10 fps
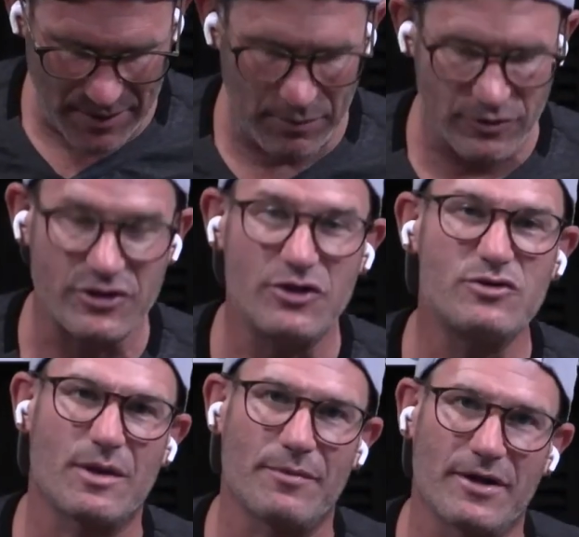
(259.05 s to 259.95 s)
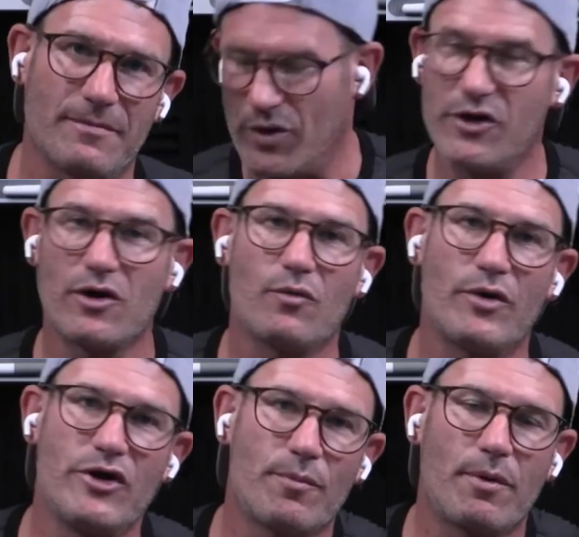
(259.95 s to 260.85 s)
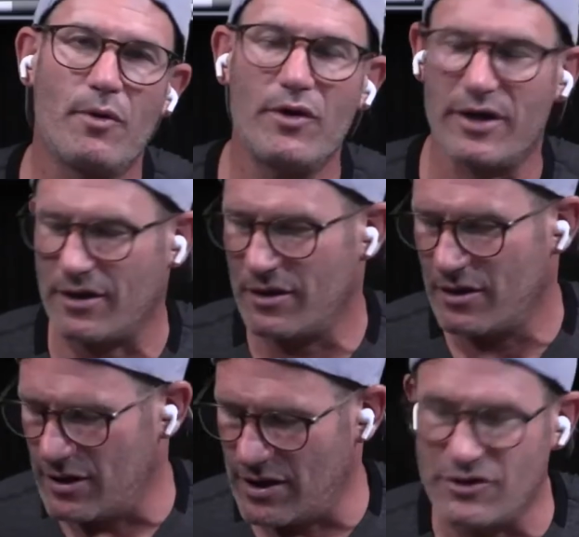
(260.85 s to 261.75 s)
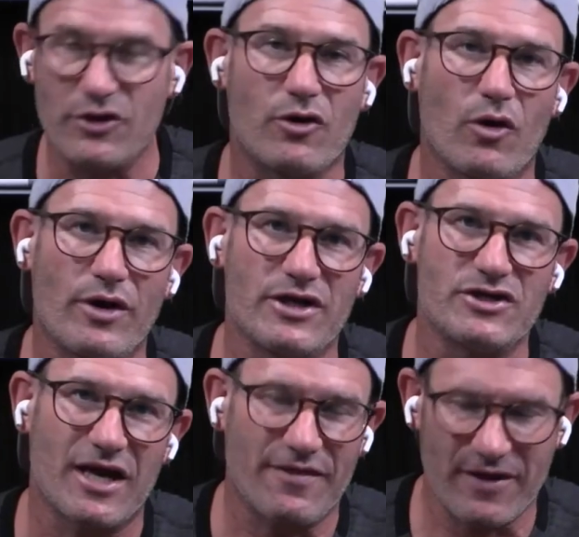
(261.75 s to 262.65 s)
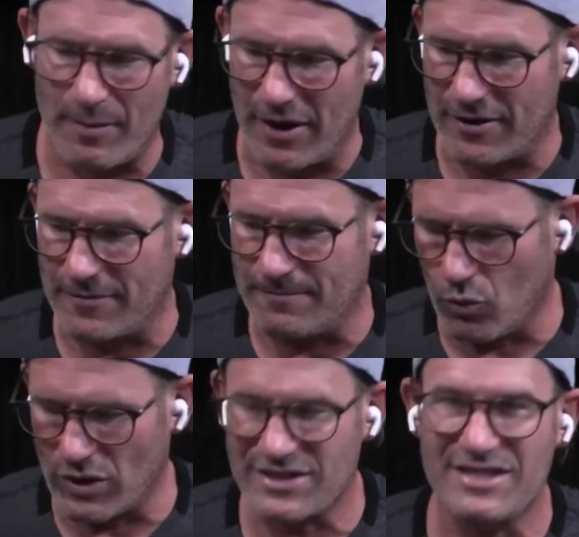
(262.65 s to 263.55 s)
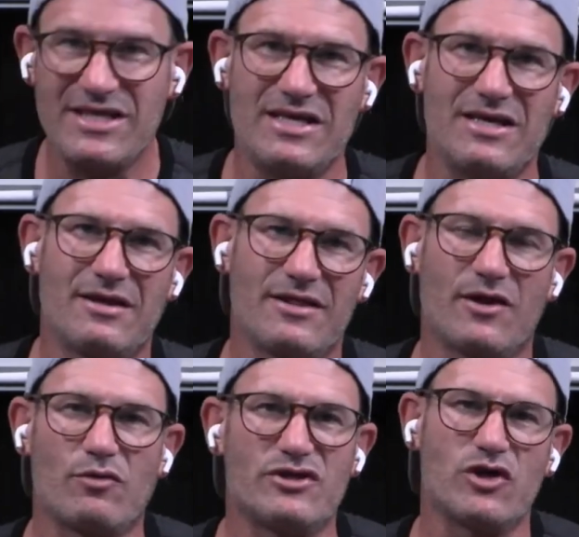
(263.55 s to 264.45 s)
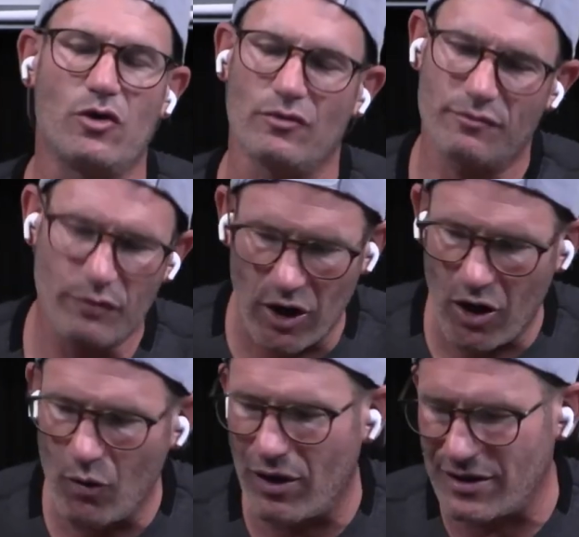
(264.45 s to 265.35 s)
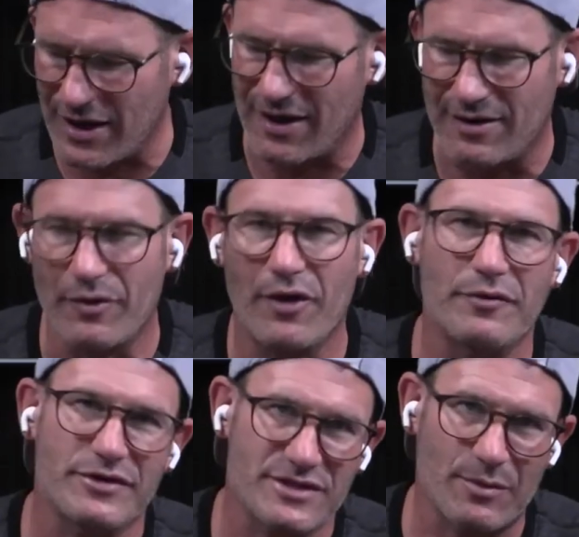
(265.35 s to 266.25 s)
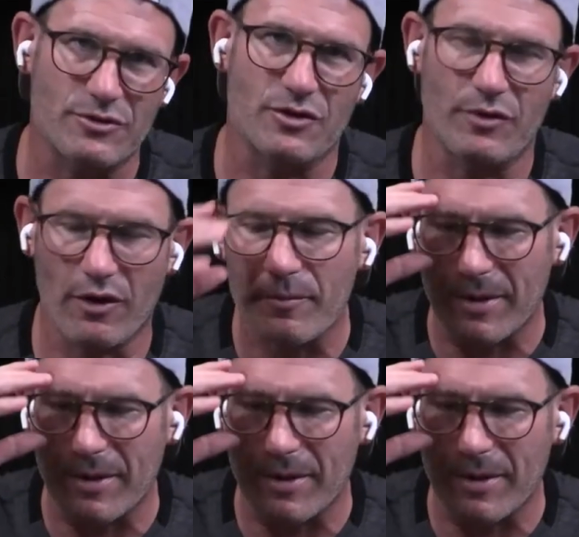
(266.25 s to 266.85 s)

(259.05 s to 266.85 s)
people to do something, when you're promoting it to your audience, you got to think about it. What's the result? We all want the same result. We all want to